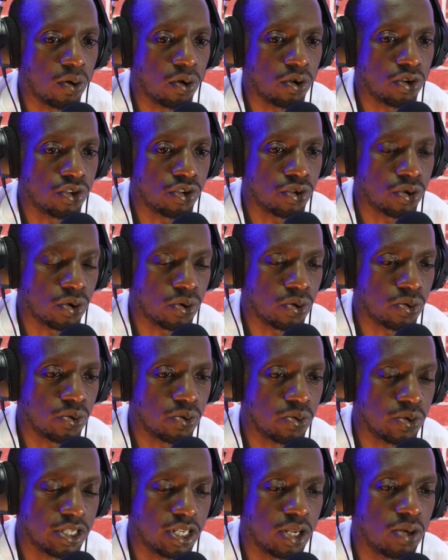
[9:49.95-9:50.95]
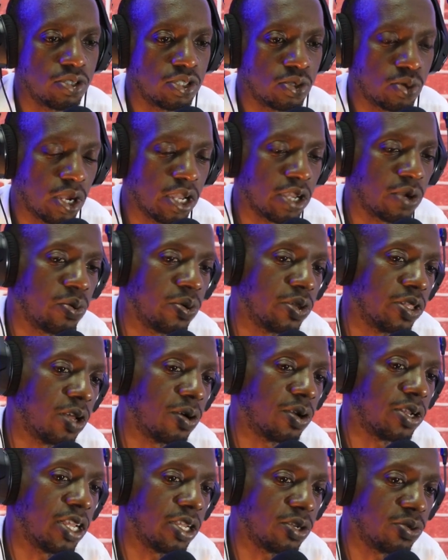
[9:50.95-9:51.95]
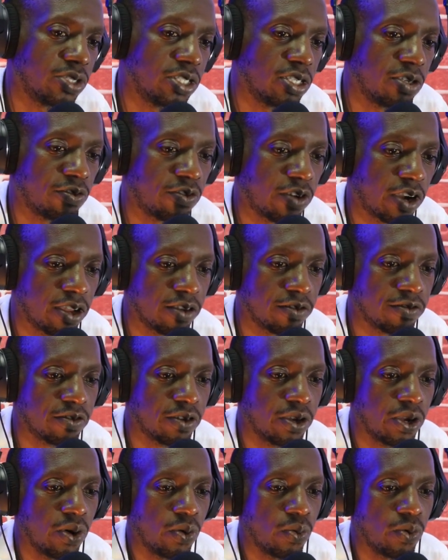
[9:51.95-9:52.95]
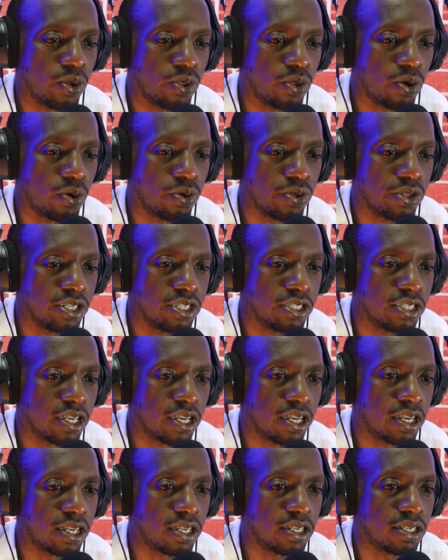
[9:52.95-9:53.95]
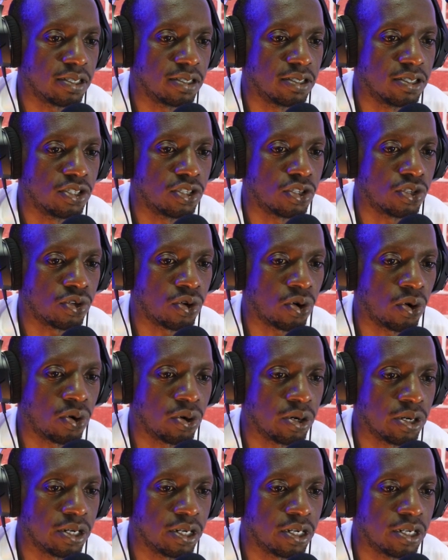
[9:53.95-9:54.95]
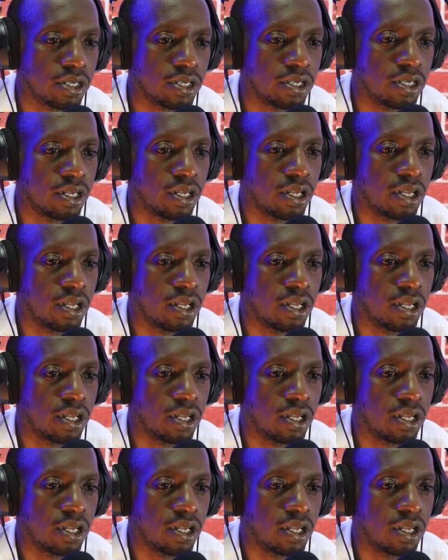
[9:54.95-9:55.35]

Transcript: control, we still strike with our knight to g5 with all these uh, strong